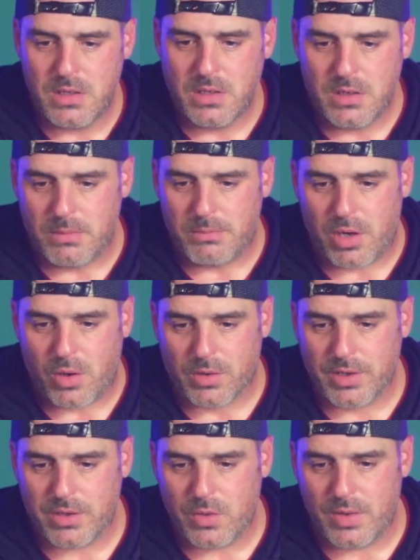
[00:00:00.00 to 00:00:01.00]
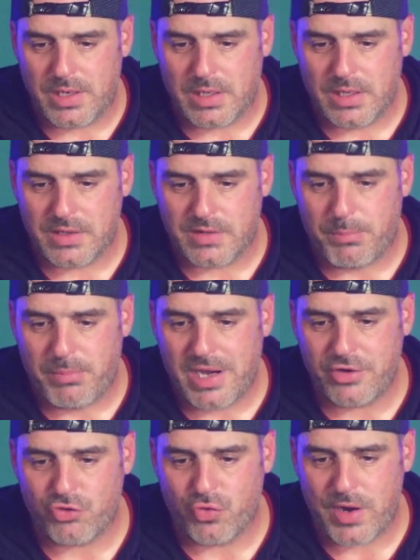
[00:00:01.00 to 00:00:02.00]
But we're going to go ahead and click the pod
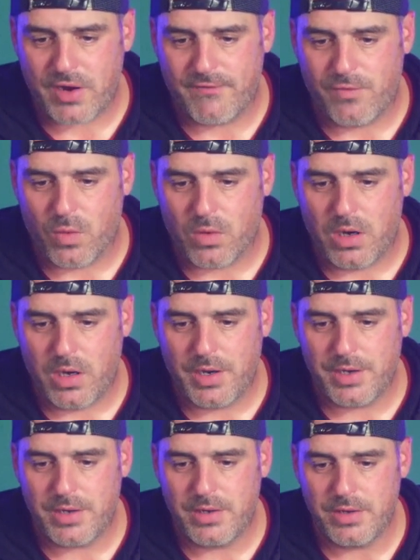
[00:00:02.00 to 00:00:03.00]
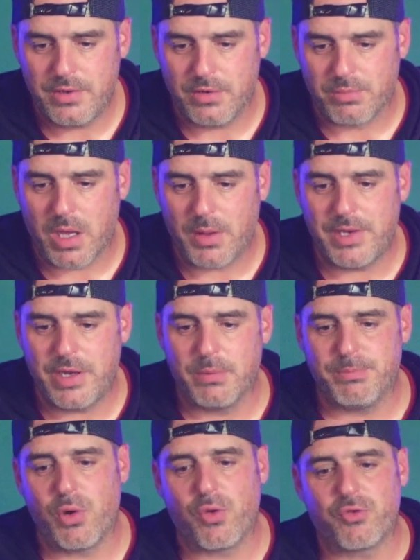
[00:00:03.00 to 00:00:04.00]
track 4 on. You'll probably hear
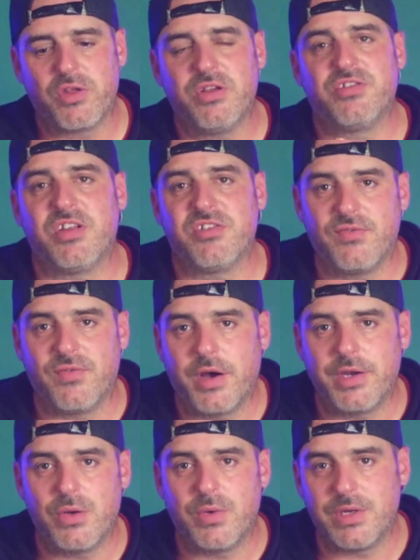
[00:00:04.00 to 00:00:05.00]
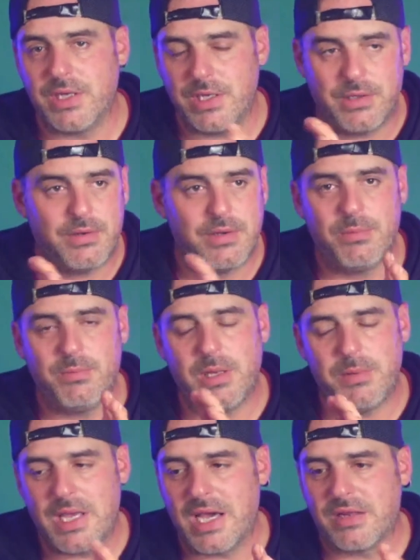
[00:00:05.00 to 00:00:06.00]
both sets of audio again,
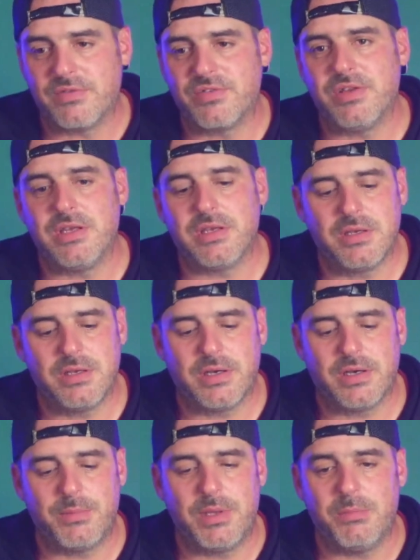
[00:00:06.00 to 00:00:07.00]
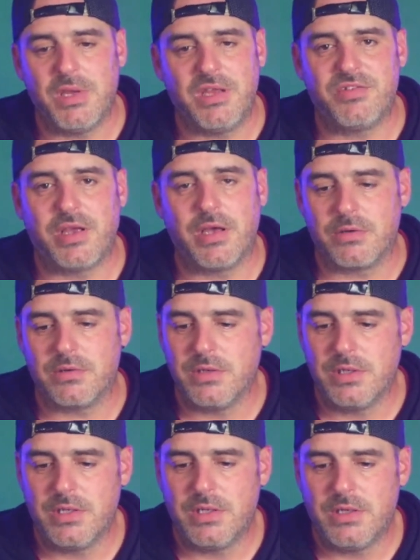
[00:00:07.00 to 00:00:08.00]
maybe out of sync. It may sound
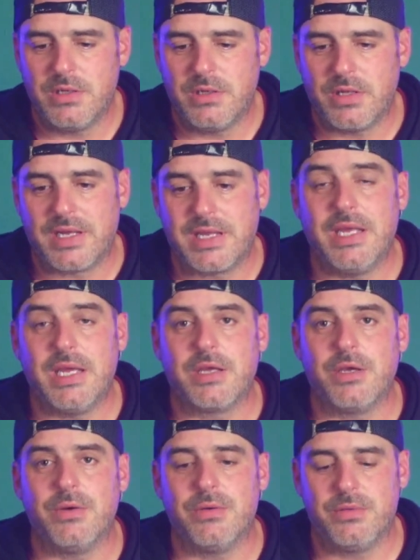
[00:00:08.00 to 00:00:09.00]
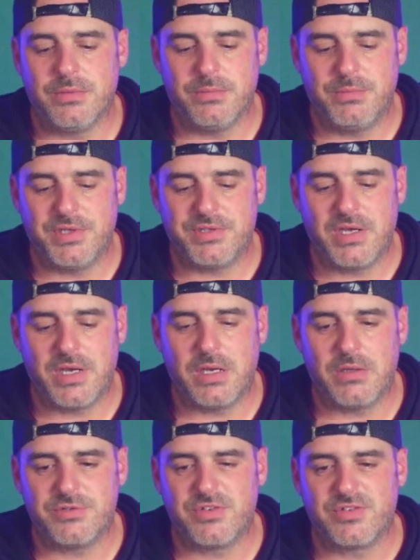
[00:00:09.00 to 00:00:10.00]
like an echo, but
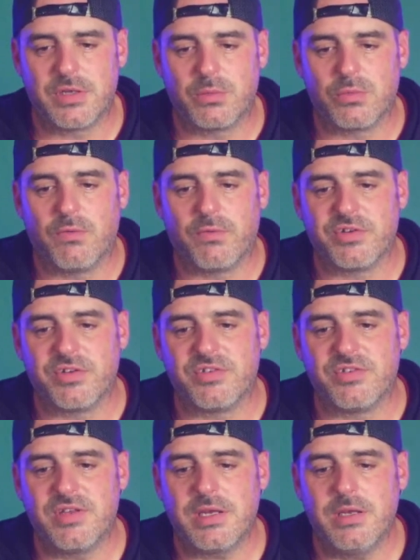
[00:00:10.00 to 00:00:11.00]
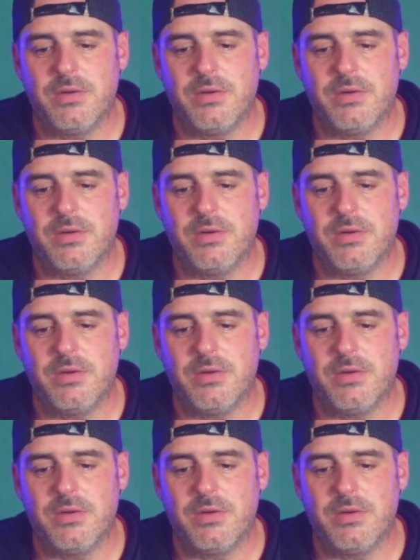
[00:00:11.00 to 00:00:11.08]
just let them roll for just a second.